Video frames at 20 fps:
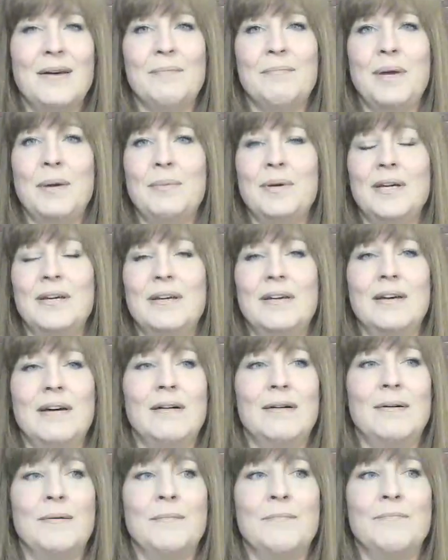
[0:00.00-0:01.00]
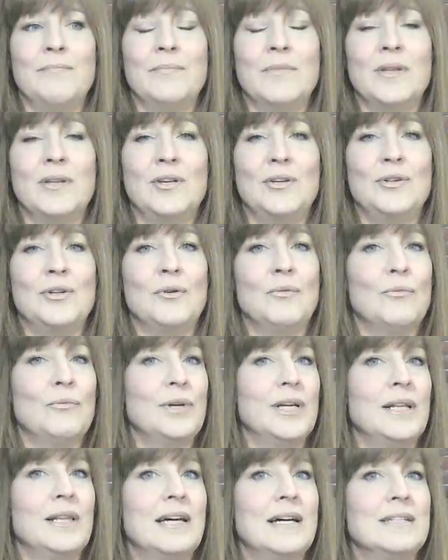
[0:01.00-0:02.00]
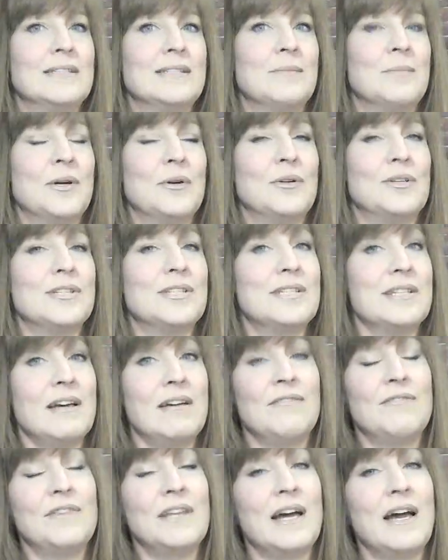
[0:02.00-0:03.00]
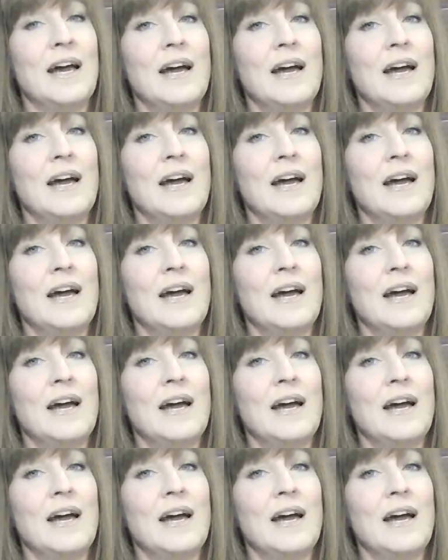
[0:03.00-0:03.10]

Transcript: Maybe um, you don't realize about yourself that